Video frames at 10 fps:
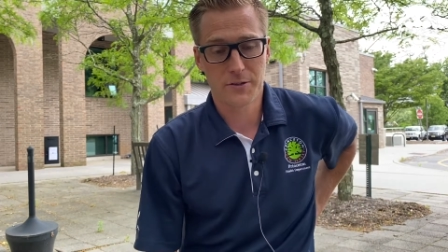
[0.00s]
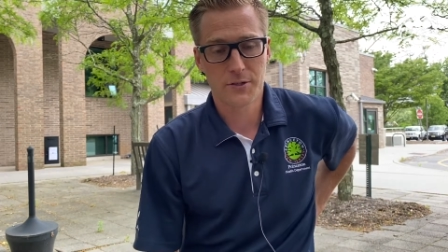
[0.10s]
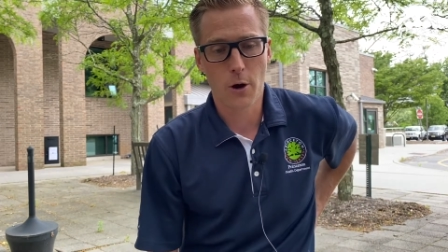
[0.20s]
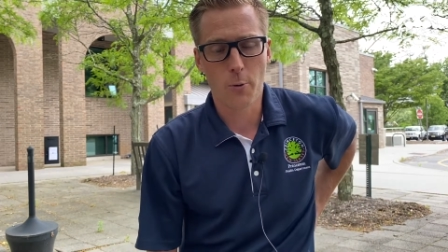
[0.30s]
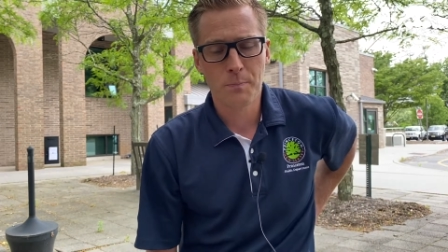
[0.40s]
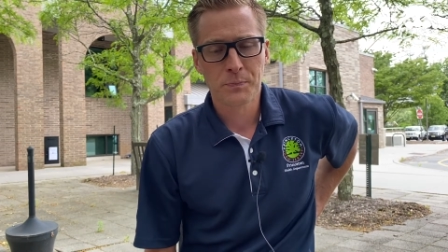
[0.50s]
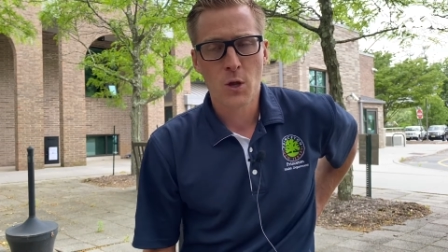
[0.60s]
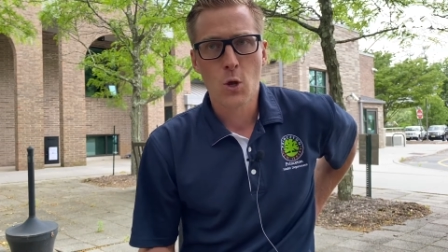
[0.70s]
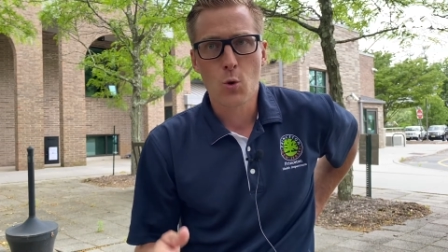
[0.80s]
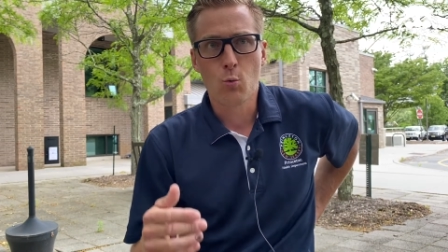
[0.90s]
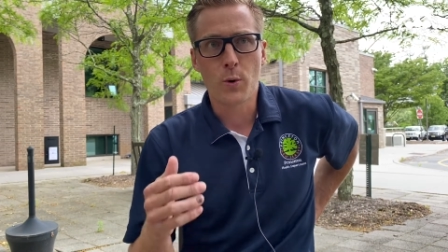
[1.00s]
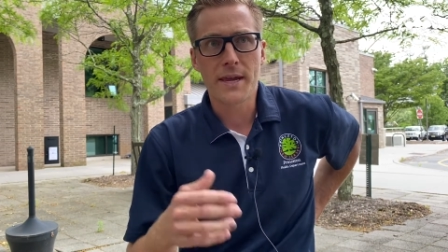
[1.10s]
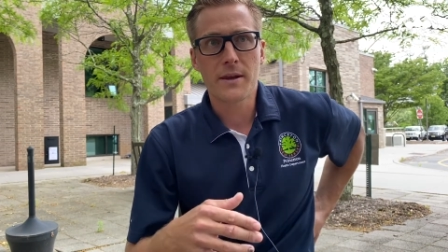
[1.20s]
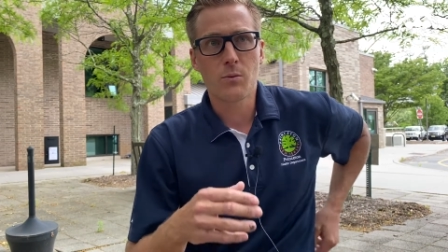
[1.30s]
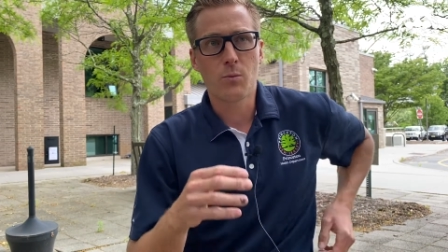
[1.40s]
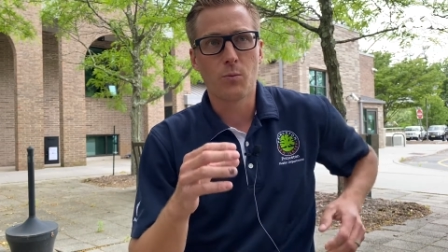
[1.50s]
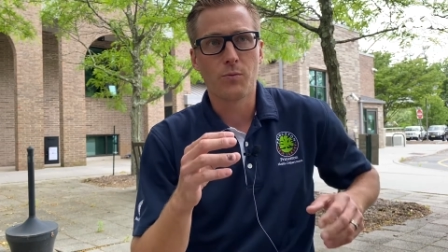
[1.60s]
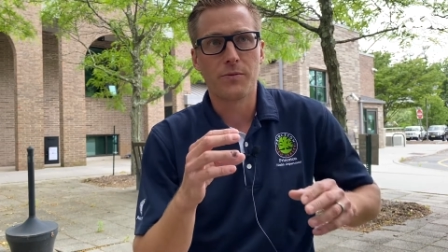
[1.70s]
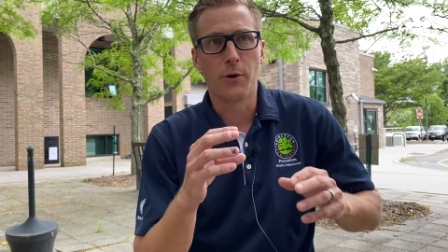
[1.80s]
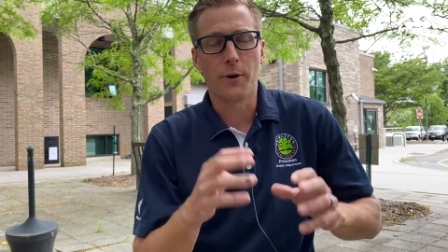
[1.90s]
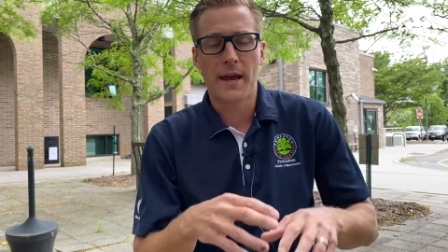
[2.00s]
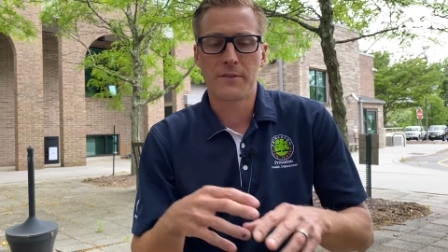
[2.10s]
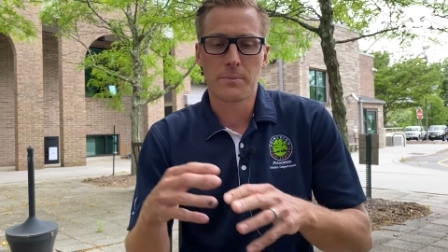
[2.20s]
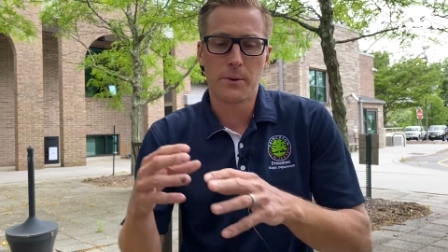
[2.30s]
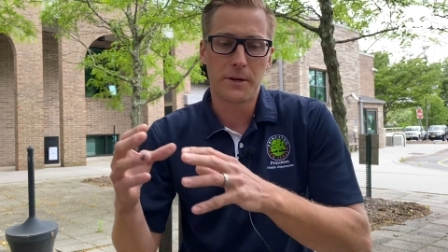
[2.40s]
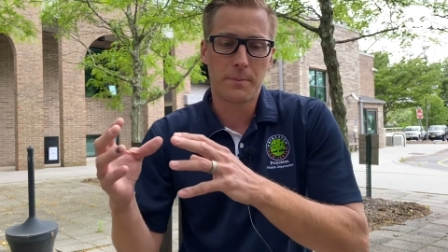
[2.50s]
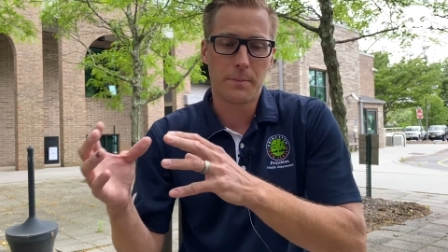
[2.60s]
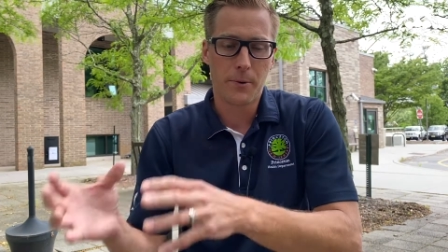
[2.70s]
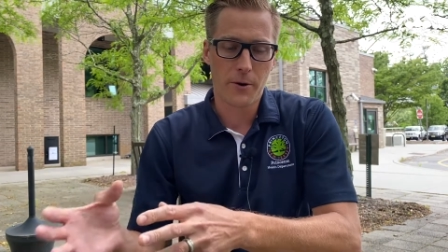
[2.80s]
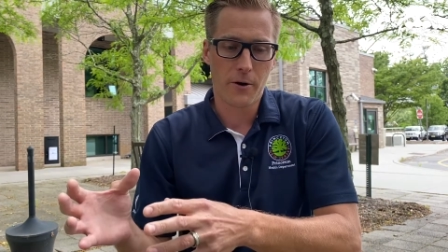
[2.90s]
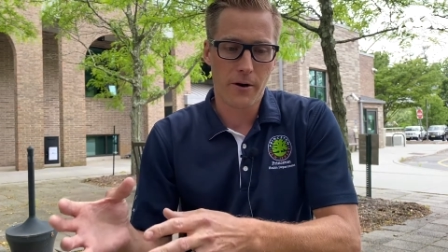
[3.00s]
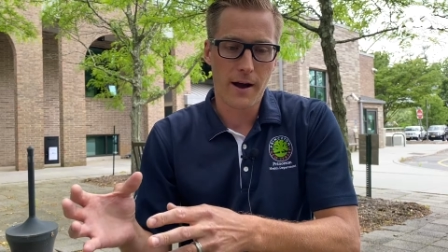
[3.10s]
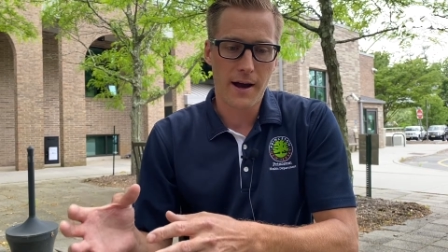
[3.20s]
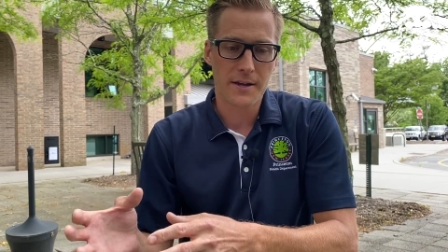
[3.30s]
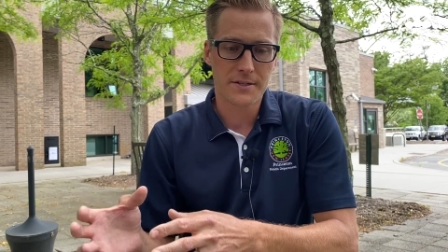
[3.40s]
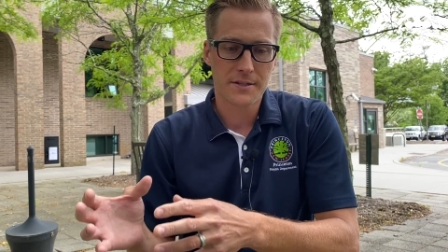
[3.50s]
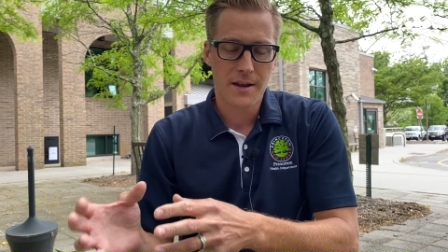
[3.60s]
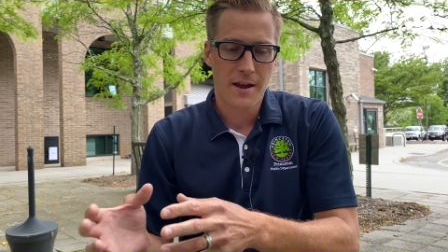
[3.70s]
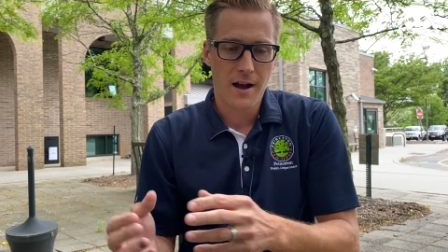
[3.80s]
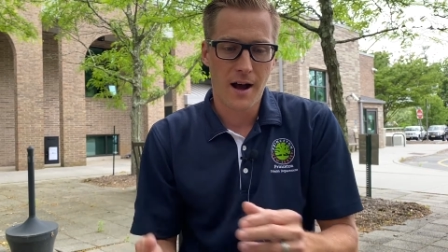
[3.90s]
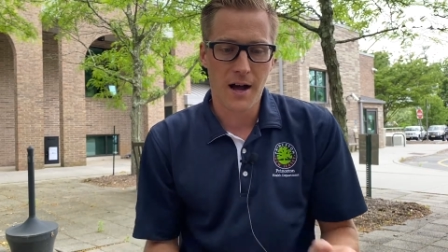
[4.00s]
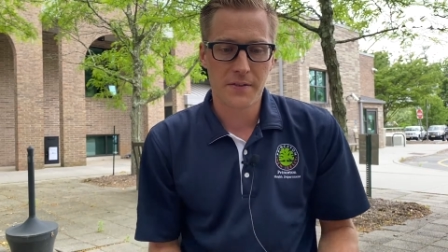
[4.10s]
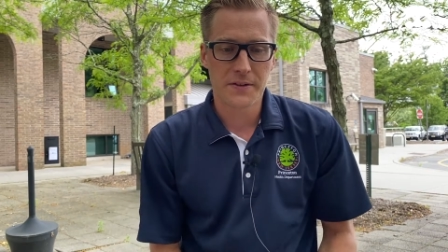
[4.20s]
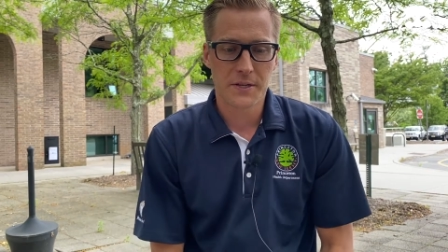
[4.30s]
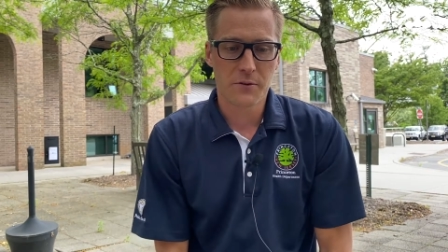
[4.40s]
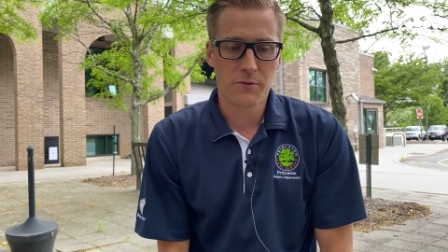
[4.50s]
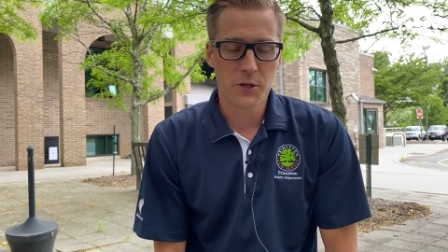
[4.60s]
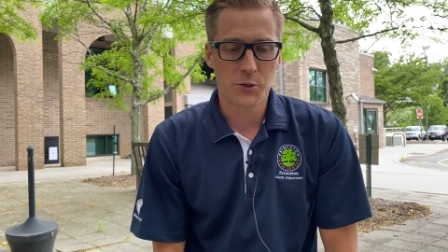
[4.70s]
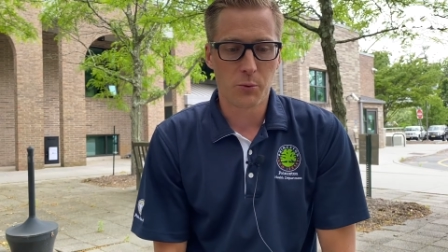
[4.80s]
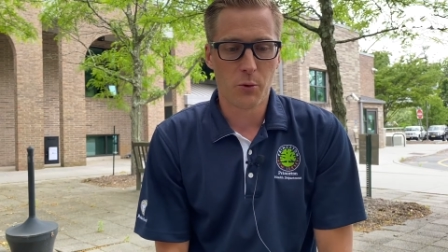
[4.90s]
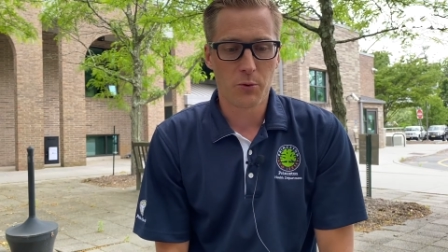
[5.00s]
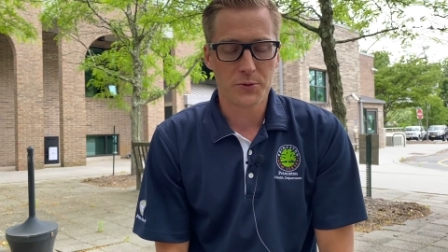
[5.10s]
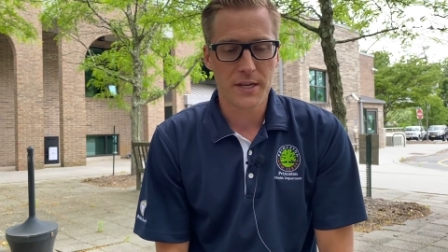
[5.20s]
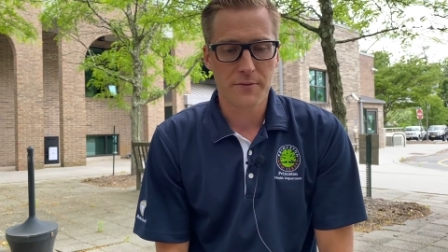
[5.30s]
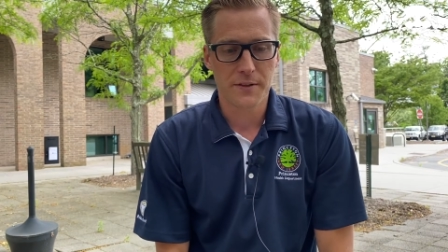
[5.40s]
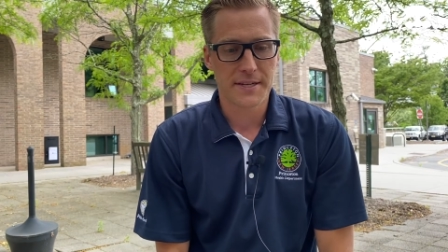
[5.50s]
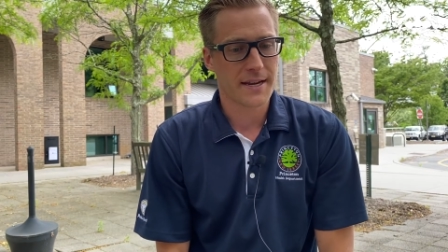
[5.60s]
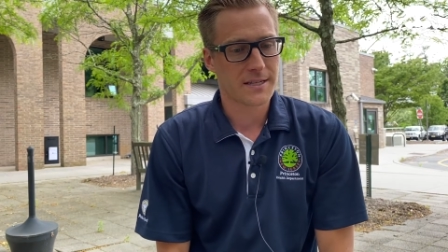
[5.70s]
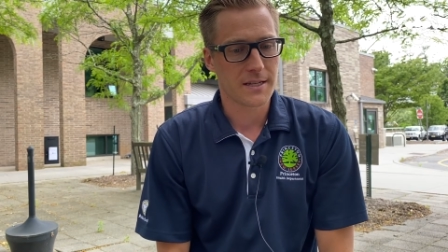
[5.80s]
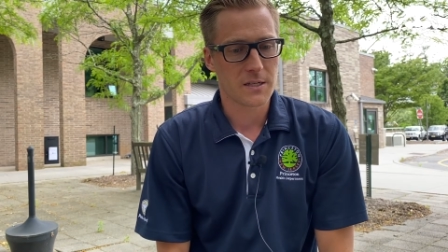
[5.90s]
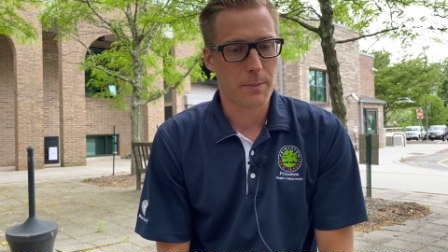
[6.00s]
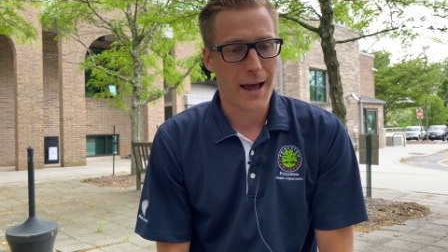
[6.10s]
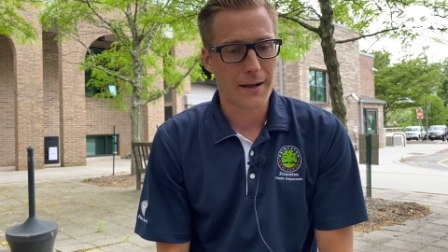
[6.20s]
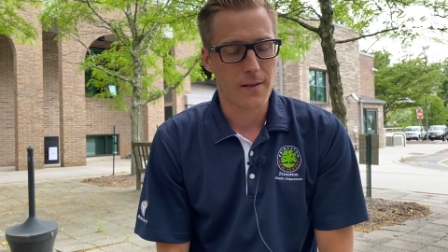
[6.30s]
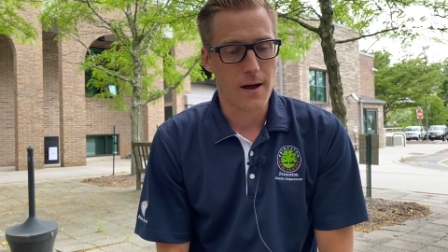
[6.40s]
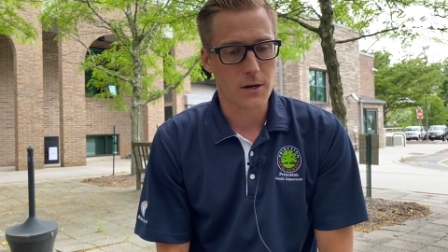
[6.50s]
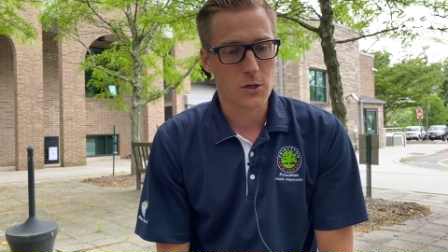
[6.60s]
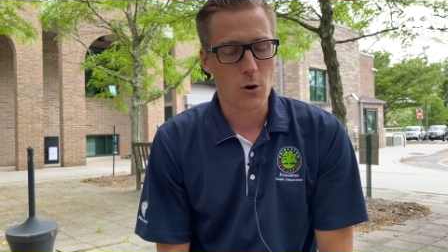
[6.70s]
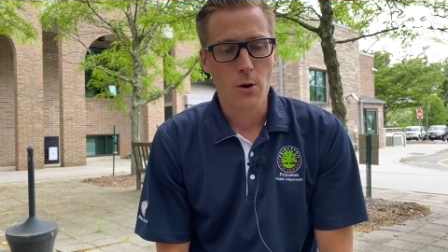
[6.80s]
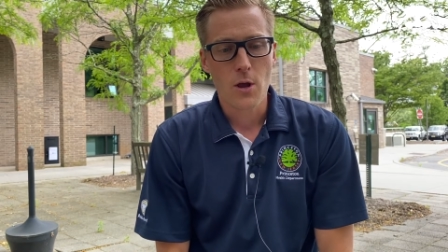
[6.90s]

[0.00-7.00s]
So we don't have the ability to put our eyes on these individuals if the testing is backlogged. So